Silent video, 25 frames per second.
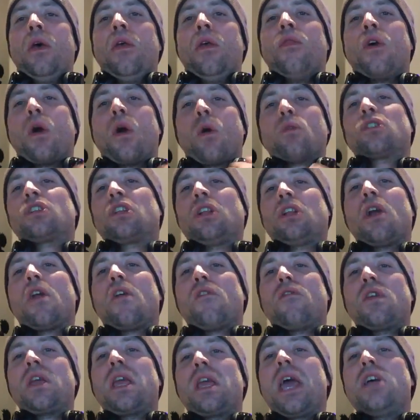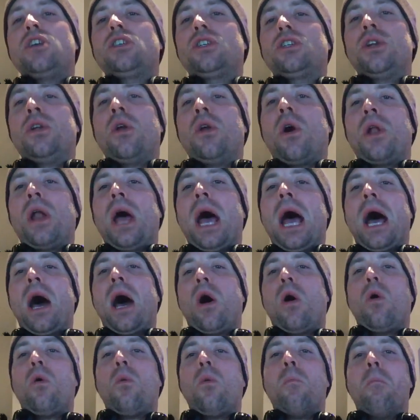there was clarification on
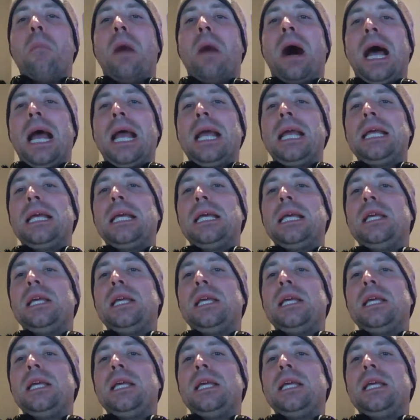how my